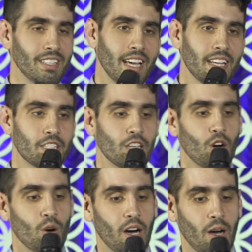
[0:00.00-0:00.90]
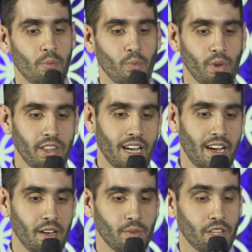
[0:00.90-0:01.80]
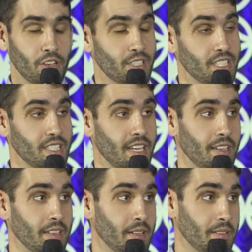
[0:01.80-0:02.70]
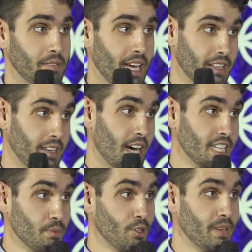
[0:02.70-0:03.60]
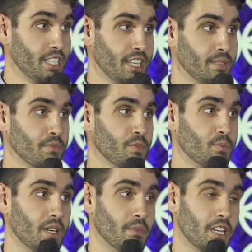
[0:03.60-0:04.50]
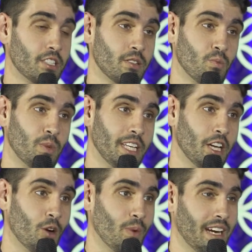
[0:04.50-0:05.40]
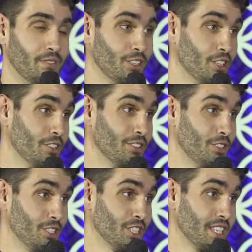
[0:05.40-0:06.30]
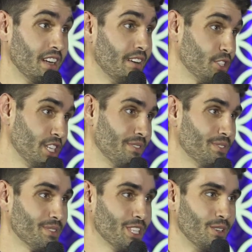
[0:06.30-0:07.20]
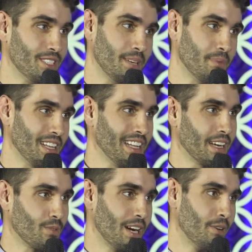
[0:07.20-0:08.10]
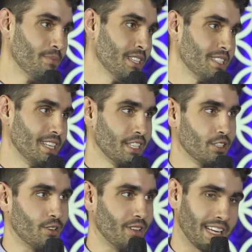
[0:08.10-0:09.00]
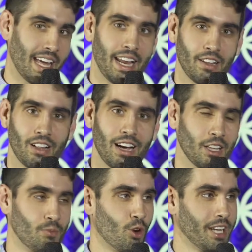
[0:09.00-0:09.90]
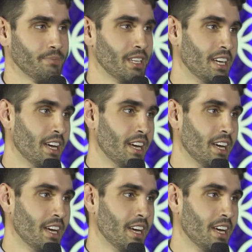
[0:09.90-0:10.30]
Yeah, so with the nurses at the hospital in Beijing, pretty much we know whenever the nurses get off shift. So it's typically like around 6 or like 8 o'clock in the morning.